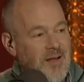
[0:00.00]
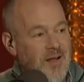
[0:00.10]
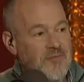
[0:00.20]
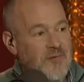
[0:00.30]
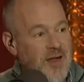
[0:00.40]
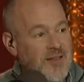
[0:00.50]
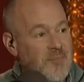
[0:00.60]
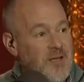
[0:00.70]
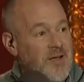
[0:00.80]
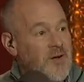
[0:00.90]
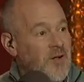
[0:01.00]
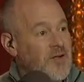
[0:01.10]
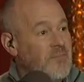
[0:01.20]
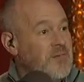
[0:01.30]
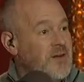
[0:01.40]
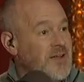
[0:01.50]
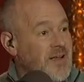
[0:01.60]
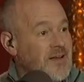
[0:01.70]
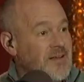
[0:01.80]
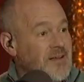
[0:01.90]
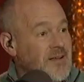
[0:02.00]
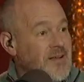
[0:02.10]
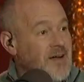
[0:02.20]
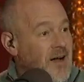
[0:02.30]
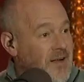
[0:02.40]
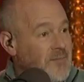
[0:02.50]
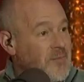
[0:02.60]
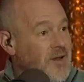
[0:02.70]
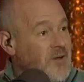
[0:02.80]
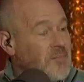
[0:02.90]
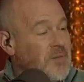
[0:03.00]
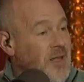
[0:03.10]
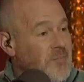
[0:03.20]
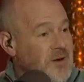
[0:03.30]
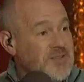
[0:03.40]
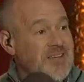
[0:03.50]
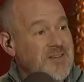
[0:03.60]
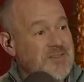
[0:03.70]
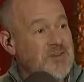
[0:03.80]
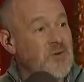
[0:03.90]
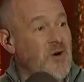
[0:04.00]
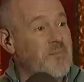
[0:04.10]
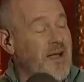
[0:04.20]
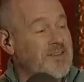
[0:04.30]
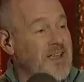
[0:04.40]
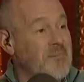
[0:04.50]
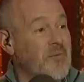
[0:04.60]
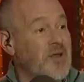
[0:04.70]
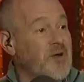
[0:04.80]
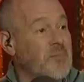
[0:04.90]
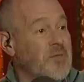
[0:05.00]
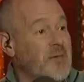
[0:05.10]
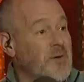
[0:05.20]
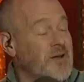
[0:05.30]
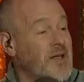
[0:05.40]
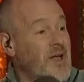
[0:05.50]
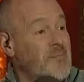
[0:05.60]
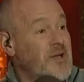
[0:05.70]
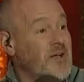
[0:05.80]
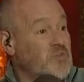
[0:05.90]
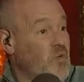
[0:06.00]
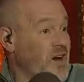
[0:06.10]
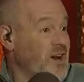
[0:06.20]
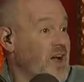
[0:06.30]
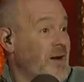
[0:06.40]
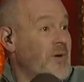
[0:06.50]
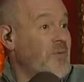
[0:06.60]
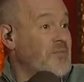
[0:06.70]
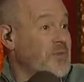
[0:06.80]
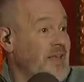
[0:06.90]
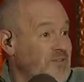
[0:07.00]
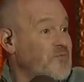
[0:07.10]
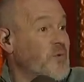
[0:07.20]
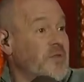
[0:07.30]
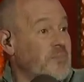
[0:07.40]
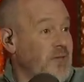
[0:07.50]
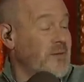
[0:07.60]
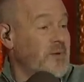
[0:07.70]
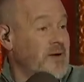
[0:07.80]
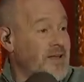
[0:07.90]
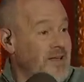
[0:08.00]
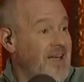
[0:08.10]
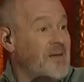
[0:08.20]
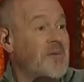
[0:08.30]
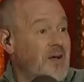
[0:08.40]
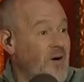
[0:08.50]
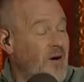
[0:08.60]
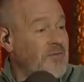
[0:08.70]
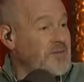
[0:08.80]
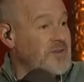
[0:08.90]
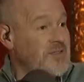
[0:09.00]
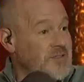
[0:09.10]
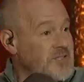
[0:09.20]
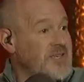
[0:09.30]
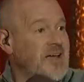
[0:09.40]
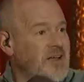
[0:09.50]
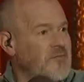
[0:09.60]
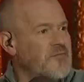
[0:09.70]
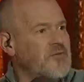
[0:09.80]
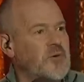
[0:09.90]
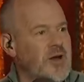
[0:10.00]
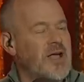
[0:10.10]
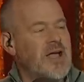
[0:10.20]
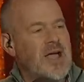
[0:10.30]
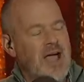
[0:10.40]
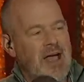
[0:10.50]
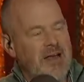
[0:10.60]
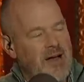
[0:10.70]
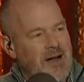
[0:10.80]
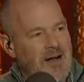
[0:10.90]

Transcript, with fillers: afraid they're being called up there to get cut. Bring your playbooks. And here's the quarterback saying, bring your playbook because we're going to come up with plays for the playbook in my office on the second floor. And